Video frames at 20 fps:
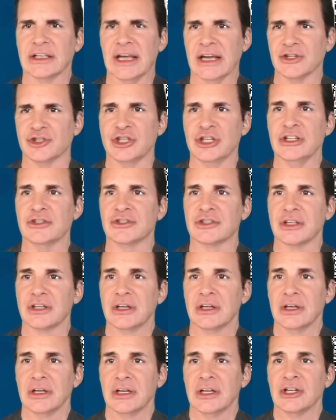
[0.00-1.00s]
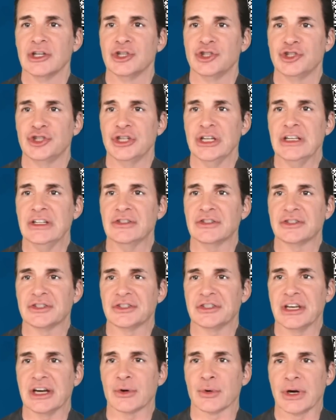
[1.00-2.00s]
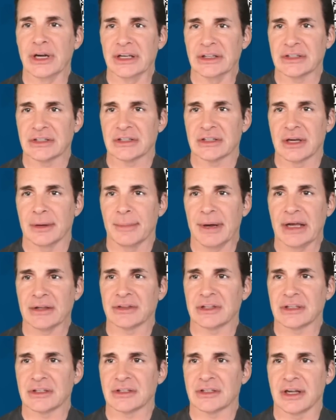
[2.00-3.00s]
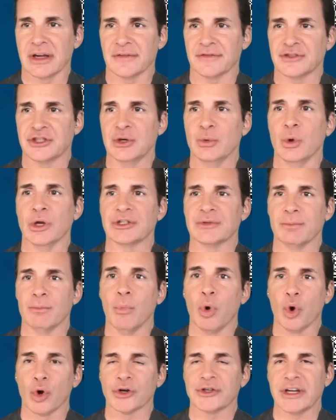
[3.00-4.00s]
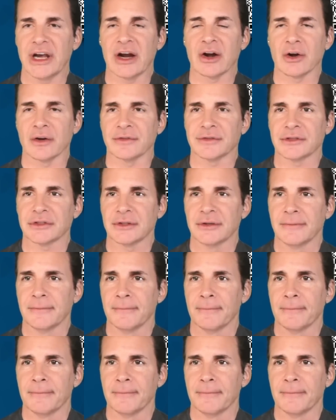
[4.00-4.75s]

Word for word: Yeah, she's she's serious about this stuff. She wants more tariffs.